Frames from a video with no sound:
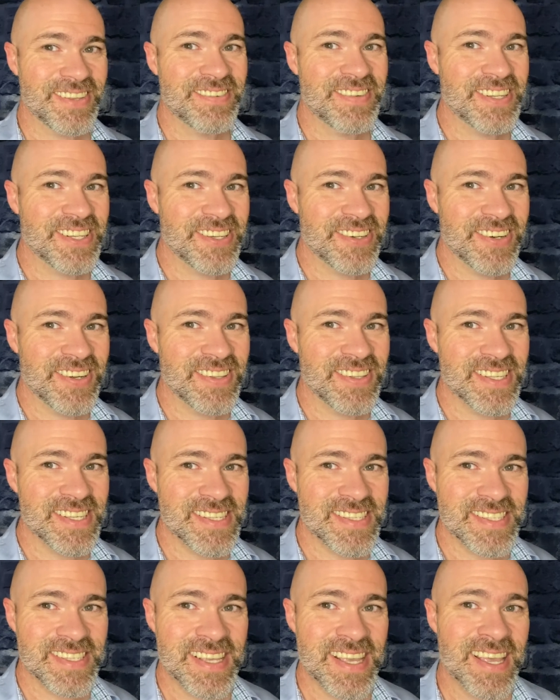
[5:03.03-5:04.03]
video on
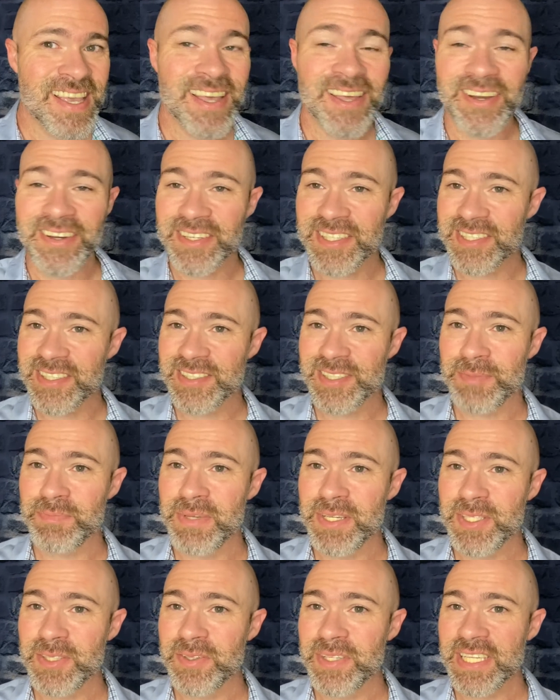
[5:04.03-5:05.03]
this. I'm going to
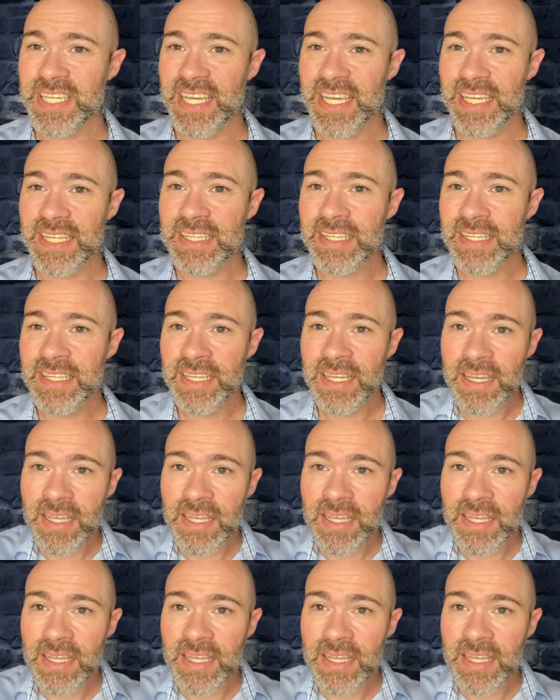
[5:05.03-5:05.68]
speak to it again.